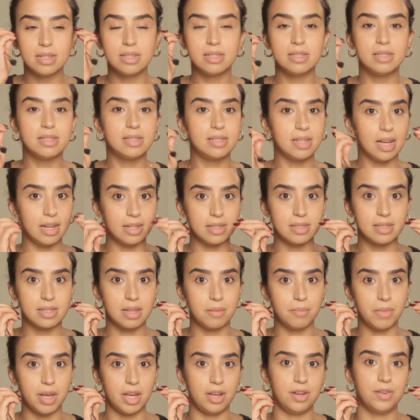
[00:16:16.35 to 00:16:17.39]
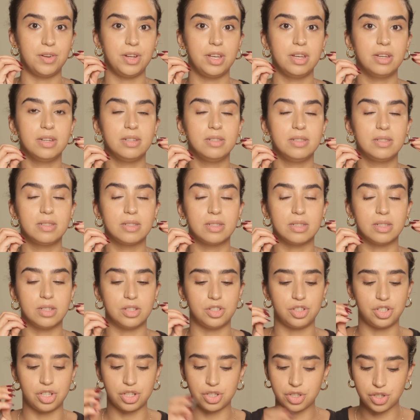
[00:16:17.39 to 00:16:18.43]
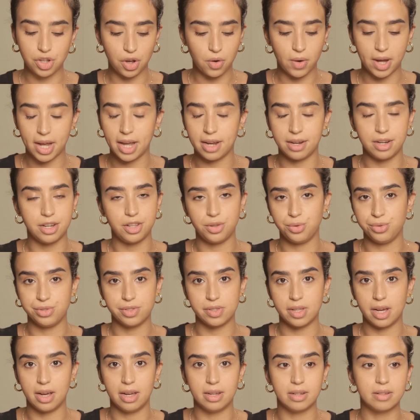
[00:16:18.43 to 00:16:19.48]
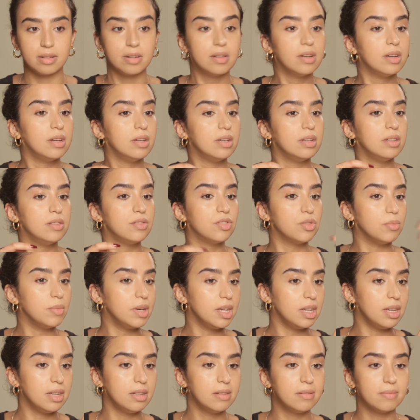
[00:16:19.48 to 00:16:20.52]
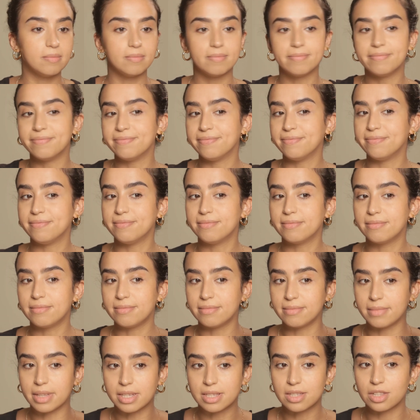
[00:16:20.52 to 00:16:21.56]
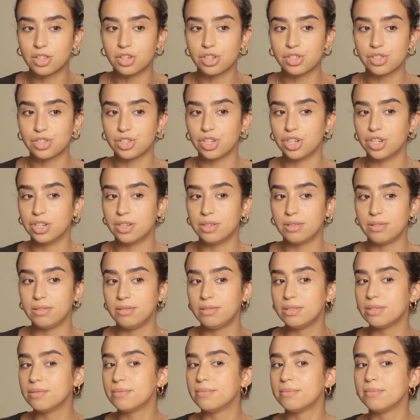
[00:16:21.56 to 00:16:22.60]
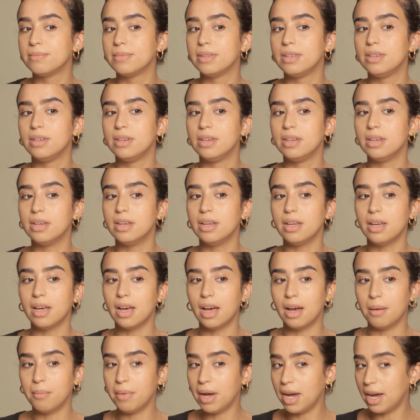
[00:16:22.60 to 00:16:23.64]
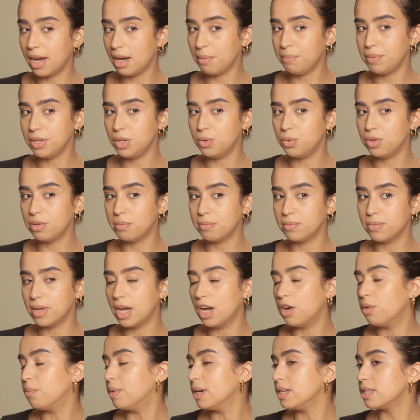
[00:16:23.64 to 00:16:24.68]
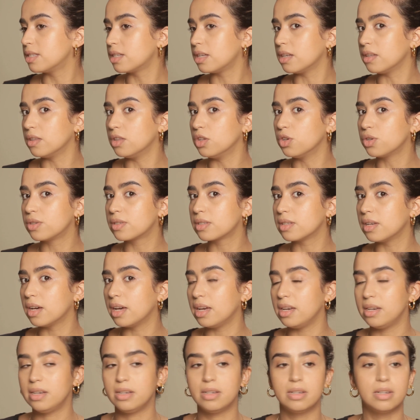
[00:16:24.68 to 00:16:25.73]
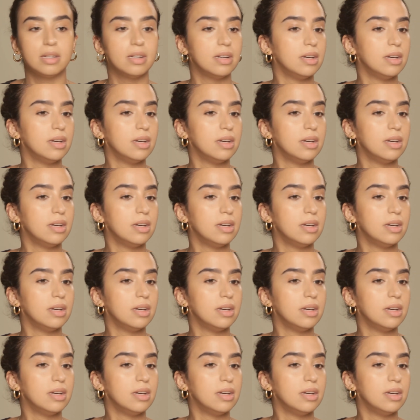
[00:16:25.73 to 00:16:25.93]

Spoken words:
set some areas, just go ahead and use that. To me, this looks good. I'm happy with how my skin looks like.